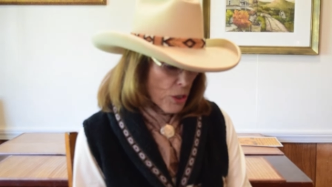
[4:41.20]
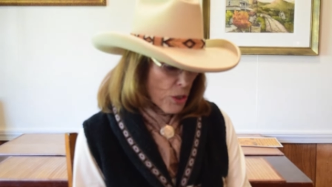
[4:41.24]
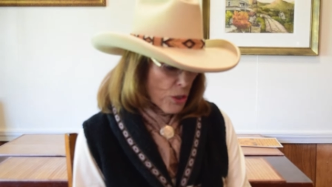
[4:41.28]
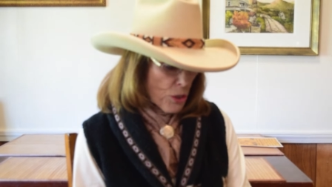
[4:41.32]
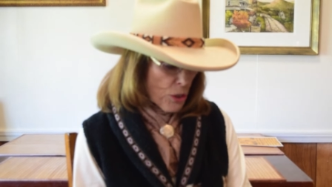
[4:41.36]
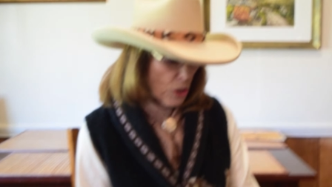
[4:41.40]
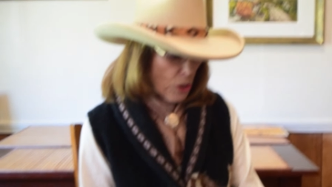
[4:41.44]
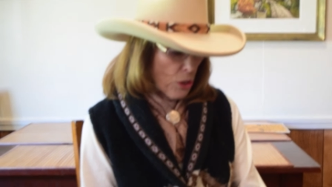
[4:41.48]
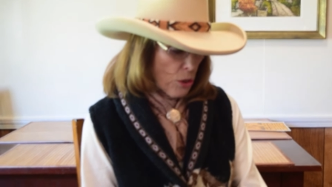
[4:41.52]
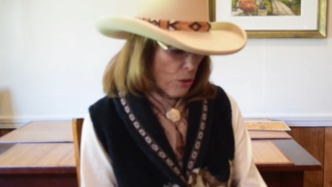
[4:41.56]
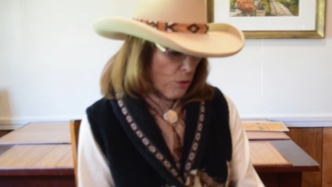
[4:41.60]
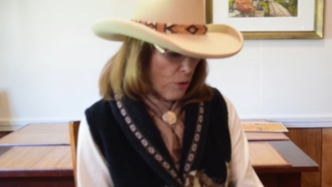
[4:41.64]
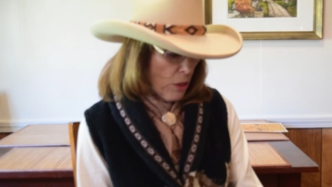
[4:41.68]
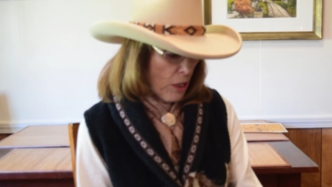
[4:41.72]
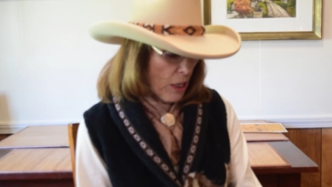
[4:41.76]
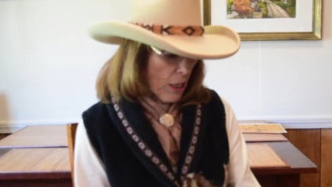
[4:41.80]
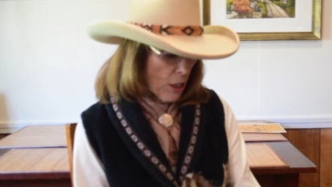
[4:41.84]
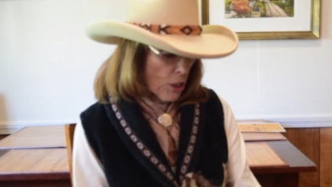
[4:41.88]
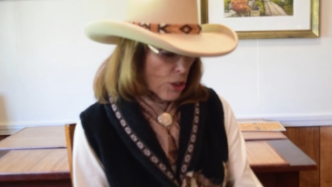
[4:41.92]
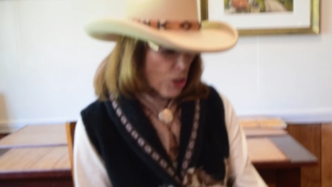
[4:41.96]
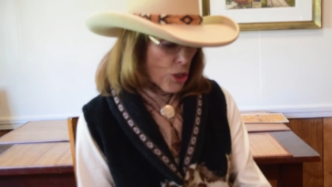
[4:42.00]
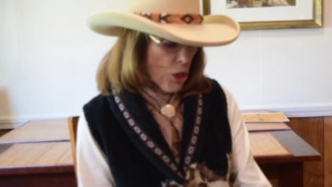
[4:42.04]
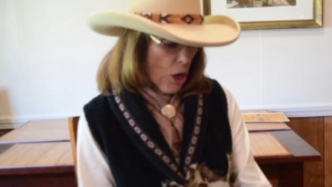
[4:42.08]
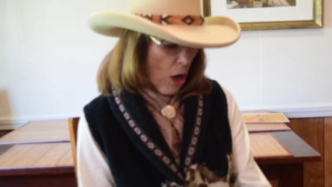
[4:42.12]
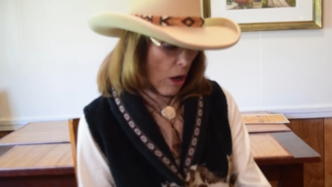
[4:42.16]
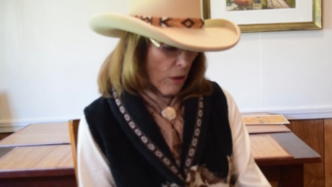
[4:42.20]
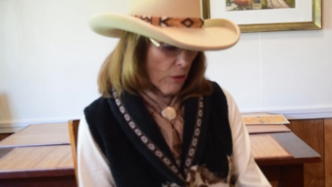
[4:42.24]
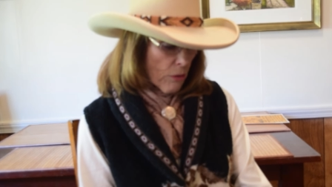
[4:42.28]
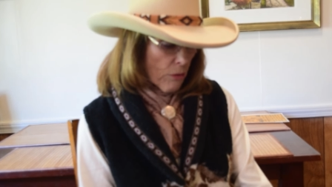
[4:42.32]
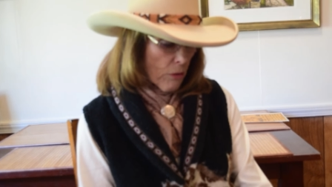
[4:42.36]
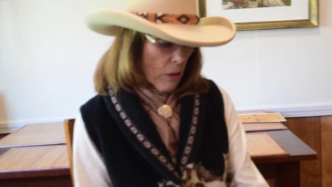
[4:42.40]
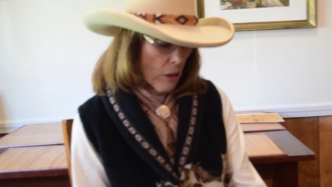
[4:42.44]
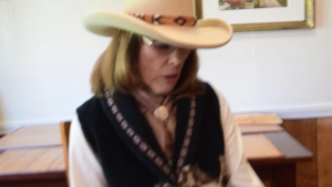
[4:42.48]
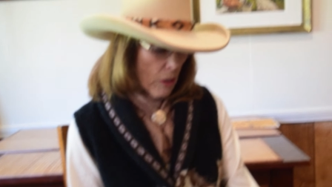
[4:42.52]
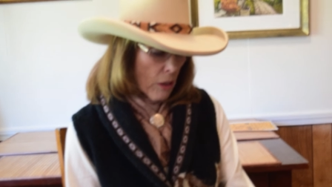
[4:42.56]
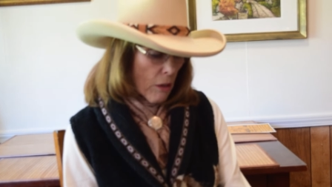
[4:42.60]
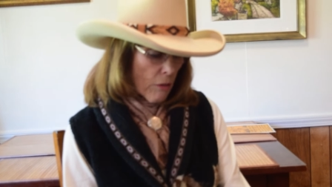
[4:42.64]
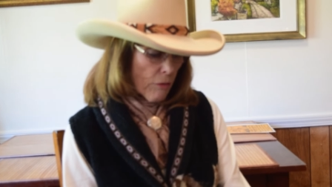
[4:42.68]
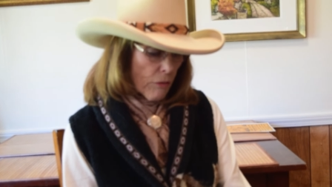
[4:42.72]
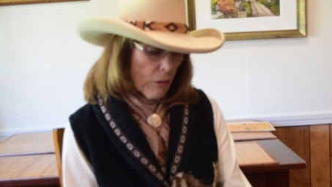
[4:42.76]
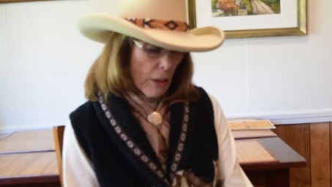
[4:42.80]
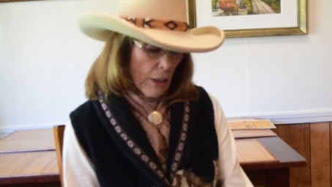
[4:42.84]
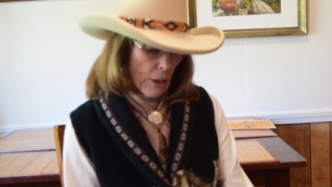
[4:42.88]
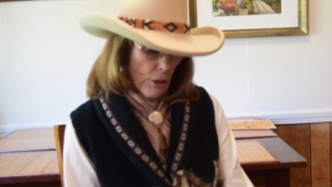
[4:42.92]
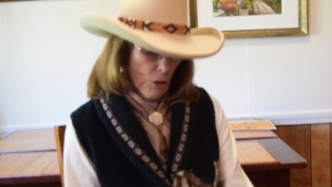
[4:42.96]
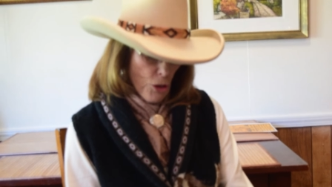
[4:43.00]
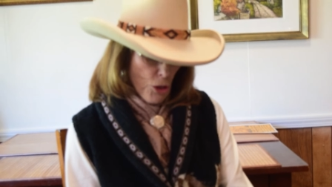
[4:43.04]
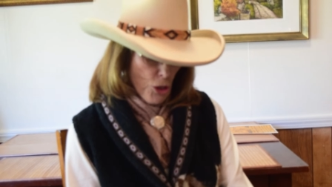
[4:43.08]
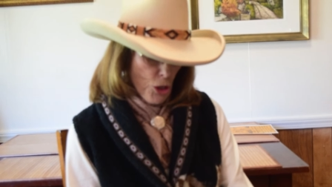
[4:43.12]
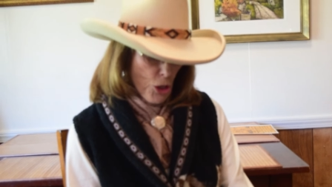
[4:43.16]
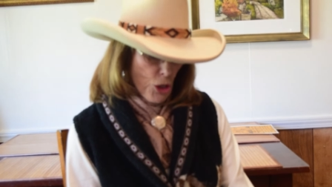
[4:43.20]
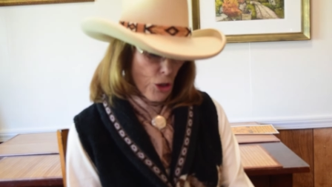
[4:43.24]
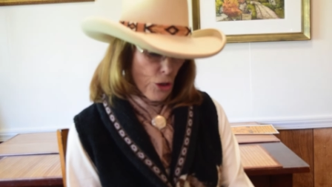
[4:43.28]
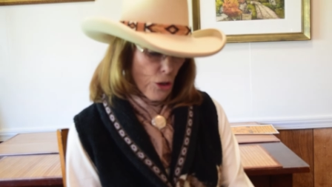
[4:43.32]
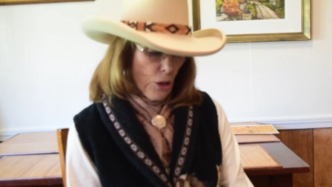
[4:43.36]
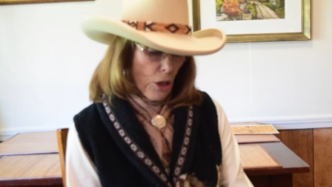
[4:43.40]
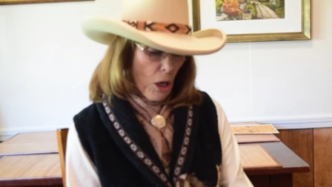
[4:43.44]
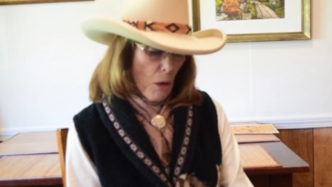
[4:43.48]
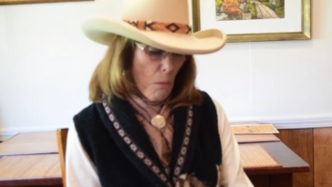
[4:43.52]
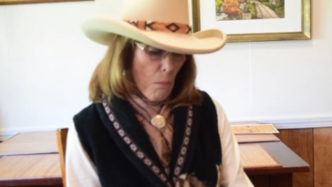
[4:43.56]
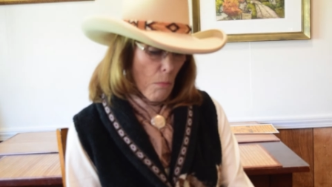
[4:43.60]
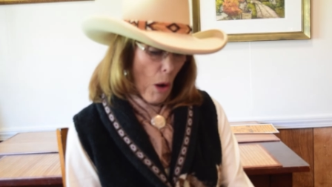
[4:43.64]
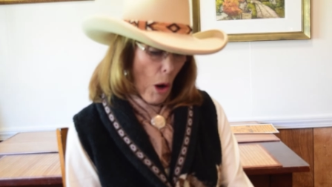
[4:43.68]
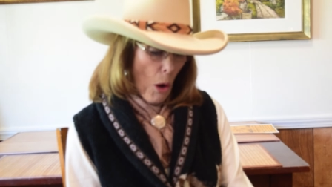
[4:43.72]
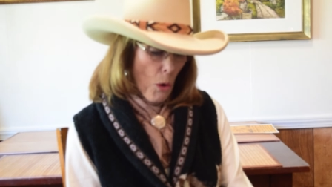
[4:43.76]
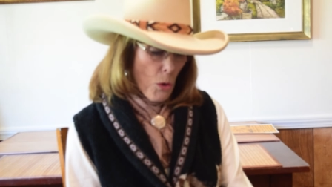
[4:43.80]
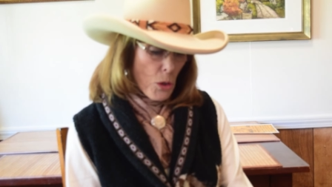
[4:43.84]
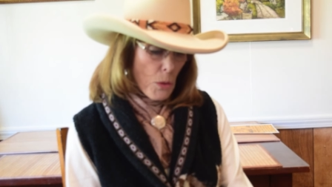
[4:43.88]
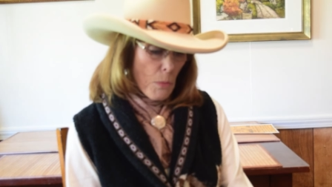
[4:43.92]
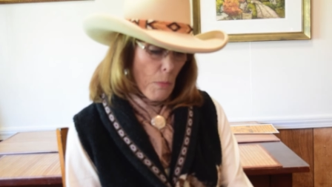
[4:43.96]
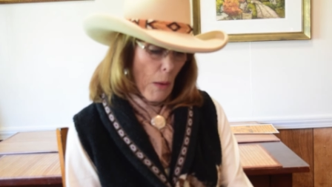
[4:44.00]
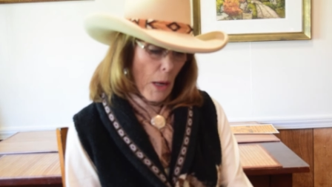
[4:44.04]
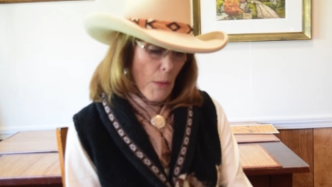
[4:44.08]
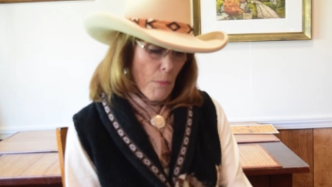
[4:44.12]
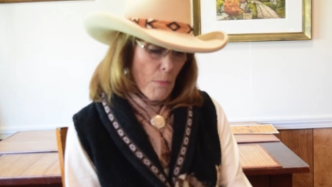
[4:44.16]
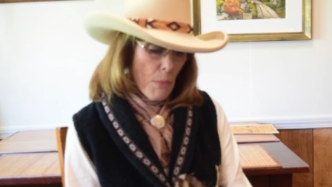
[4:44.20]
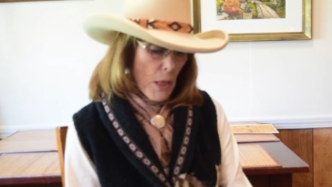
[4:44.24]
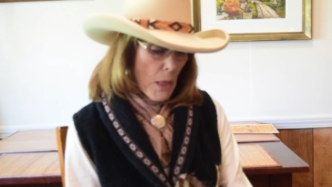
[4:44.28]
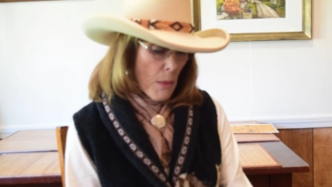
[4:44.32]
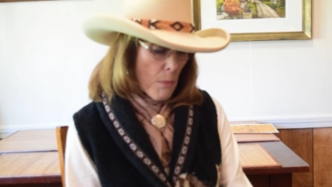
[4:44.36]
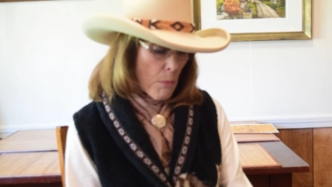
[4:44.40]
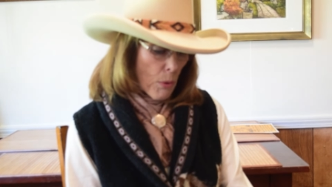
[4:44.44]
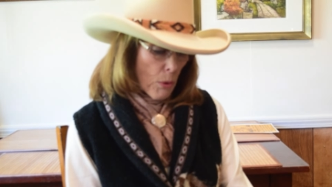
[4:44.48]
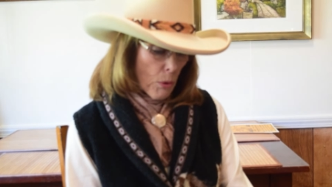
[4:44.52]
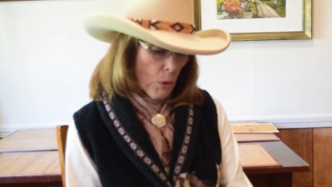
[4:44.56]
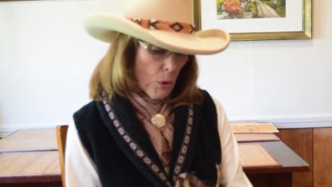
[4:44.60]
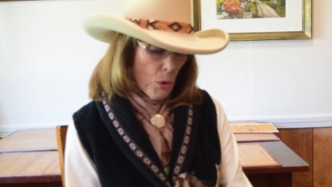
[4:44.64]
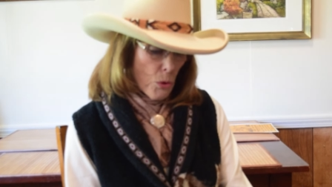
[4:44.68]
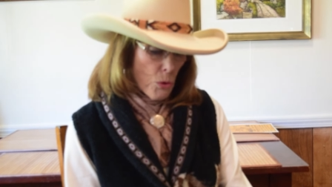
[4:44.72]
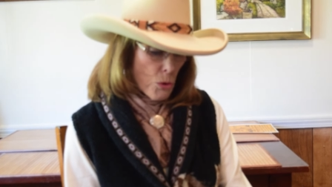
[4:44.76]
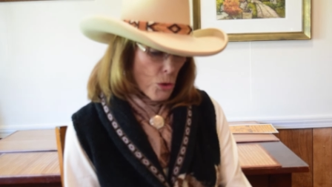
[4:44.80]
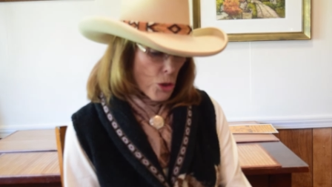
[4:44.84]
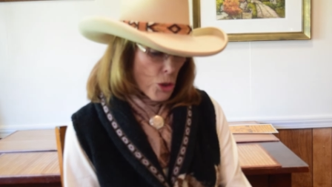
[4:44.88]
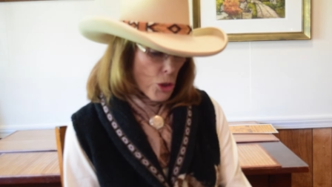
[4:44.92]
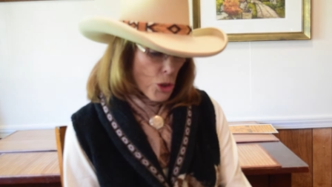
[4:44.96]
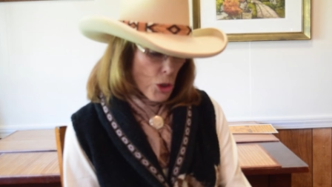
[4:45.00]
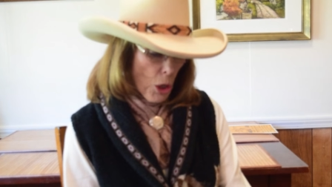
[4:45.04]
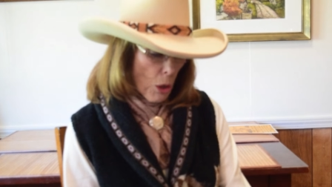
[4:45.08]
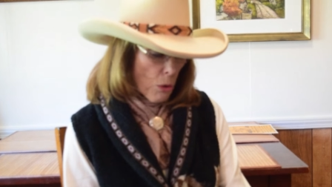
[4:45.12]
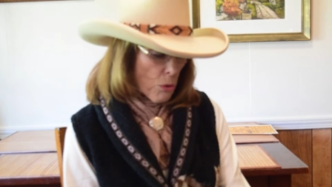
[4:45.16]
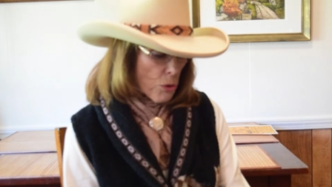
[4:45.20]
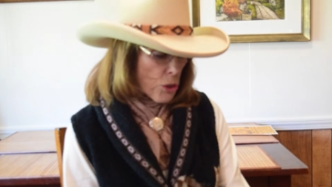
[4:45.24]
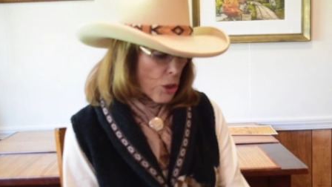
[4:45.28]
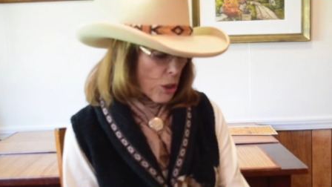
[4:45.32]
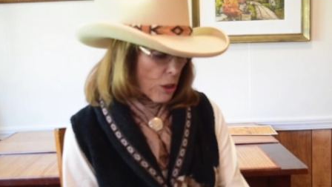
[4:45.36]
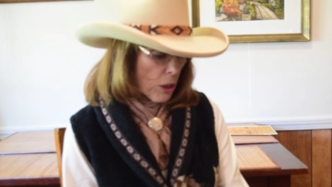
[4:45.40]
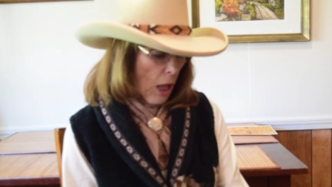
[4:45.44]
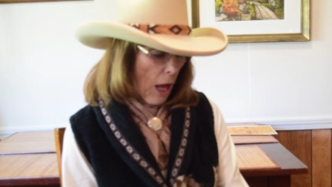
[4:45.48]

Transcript: is a unique genre of literature composed by people whose chosen